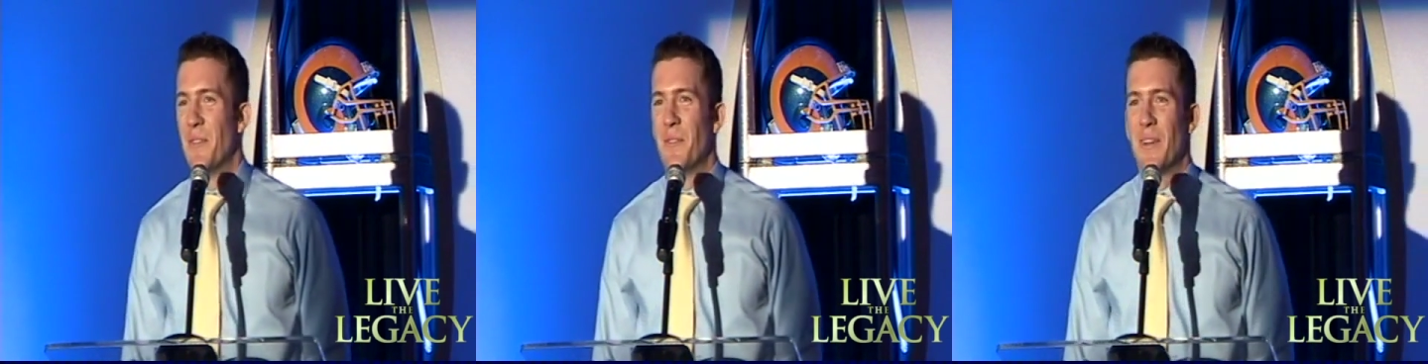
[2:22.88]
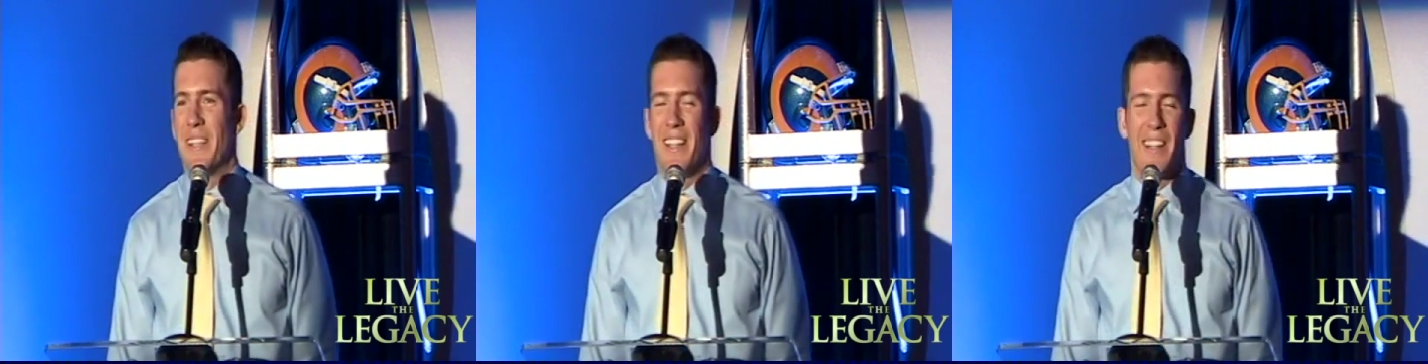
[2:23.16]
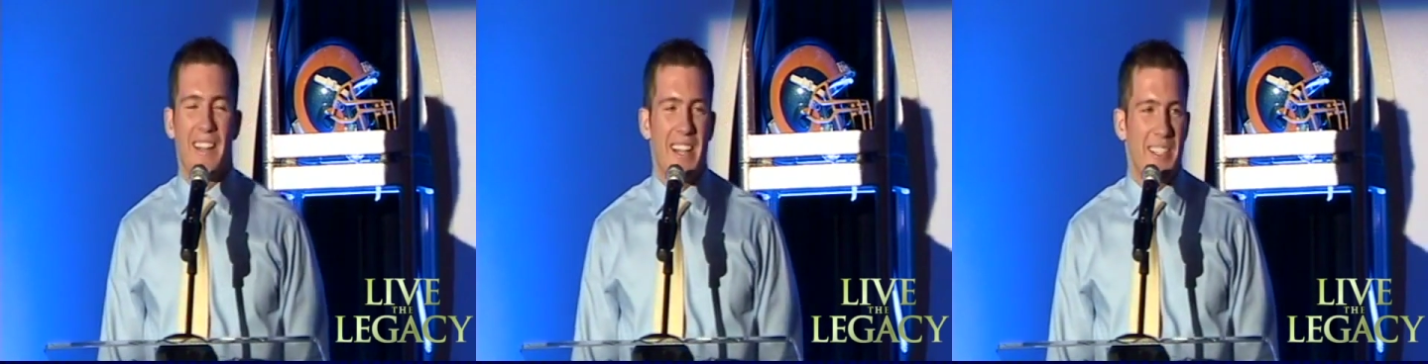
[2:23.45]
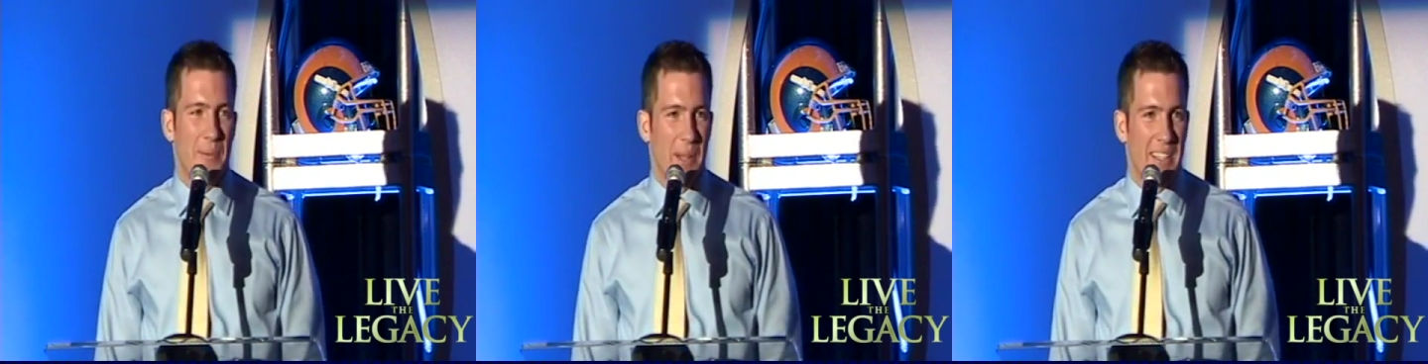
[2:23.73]
But nonetheless,
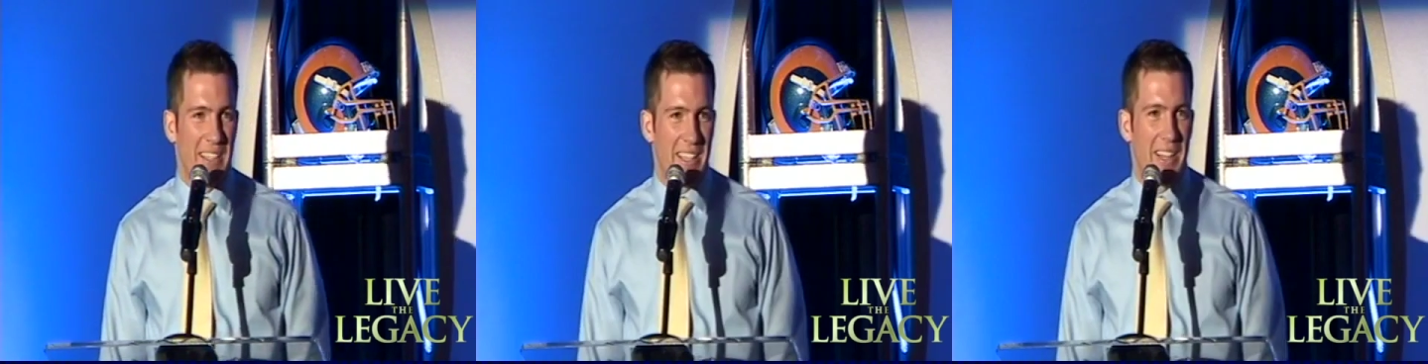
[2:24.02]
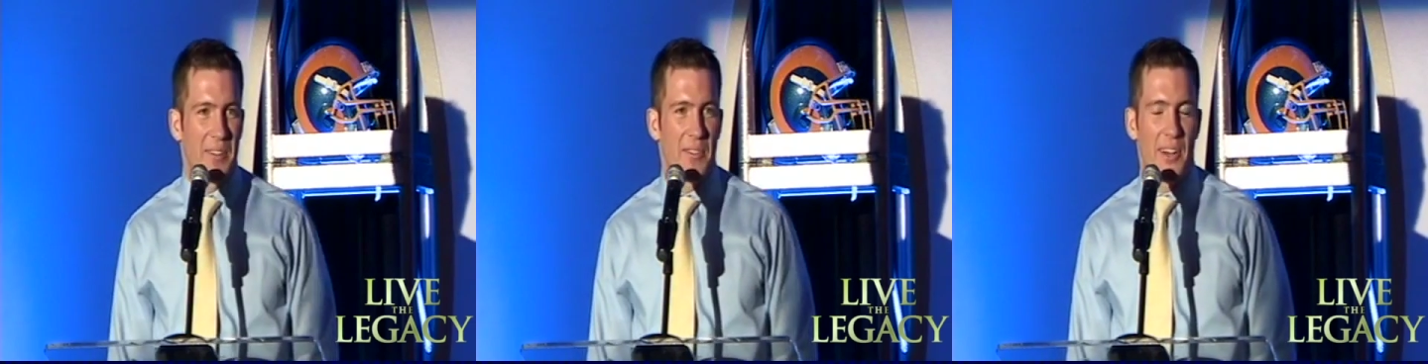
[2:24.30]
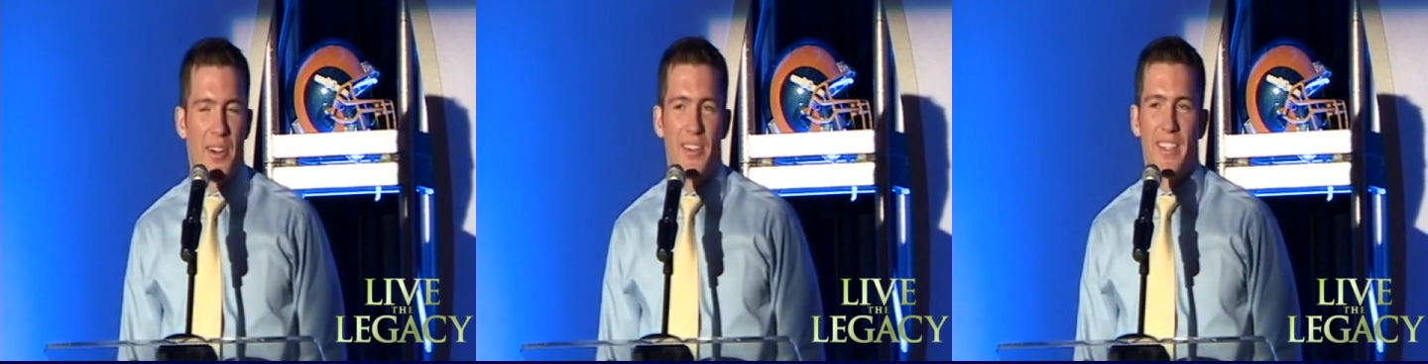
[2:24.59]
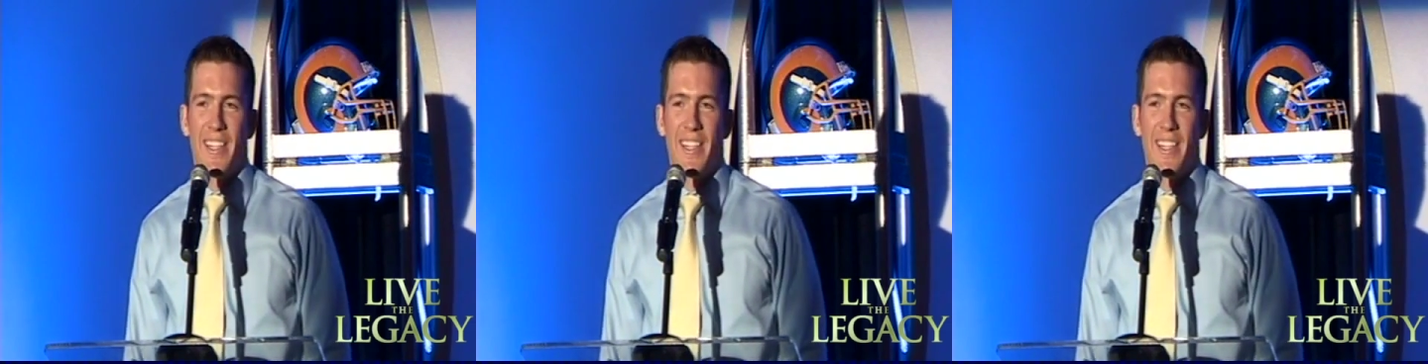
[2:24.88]
he played in the NFL,